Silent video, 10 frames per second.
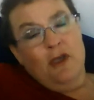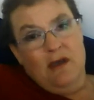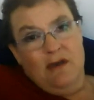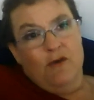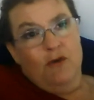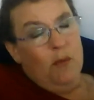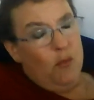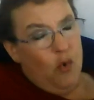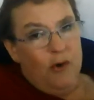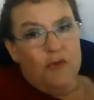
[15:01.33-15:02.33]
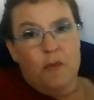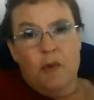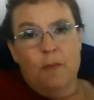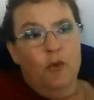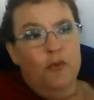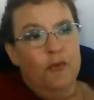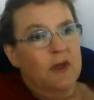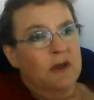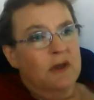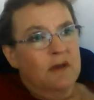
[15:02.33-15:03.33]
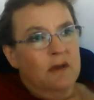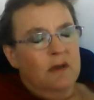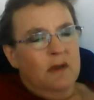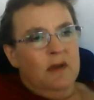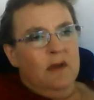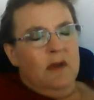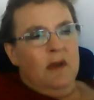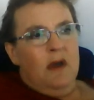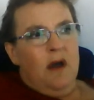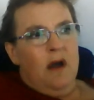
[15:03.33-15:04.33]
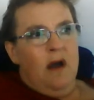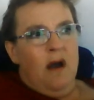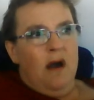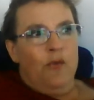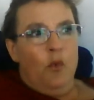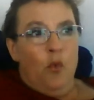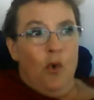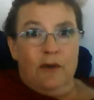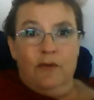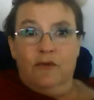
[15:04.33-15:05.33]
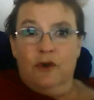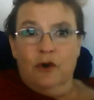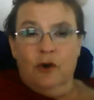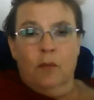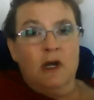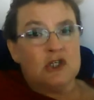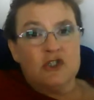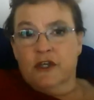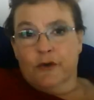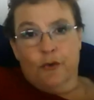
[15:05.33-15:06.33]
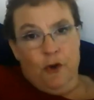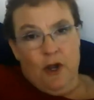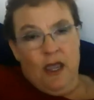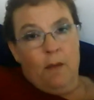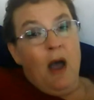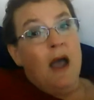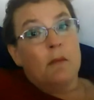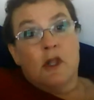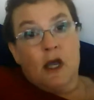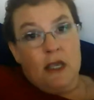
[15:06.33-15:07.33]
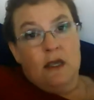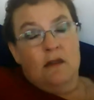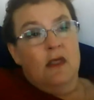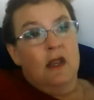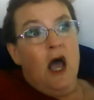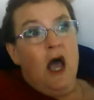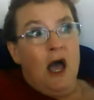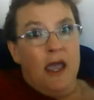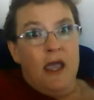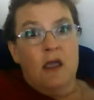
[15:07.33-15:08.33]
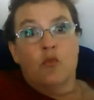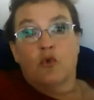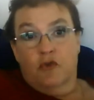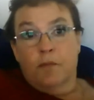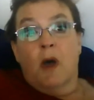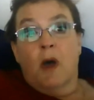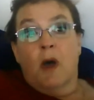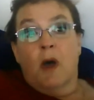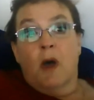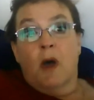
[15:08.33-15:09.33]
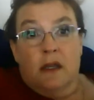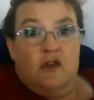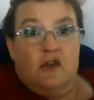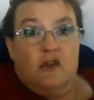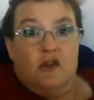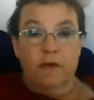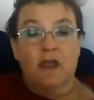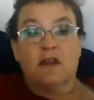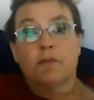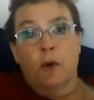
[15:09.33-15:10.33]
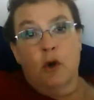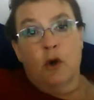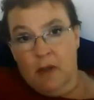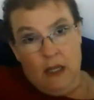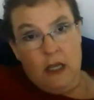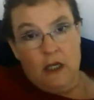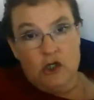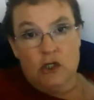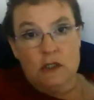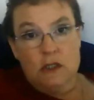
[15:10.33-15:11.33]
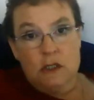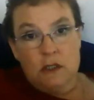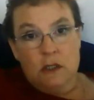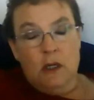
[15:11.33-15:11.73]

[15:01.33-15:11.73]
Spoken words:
think of are more the people that are the ones that are much sicker than I am. I'm lucky in that I responded to one of the experimental medications.